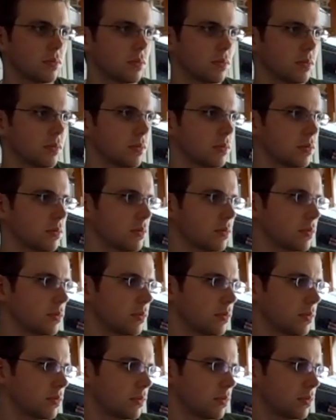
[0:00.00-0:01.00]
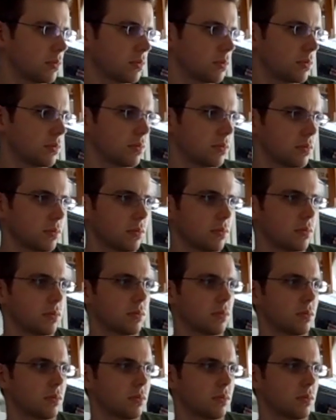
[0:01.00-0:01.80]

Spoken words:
(silence)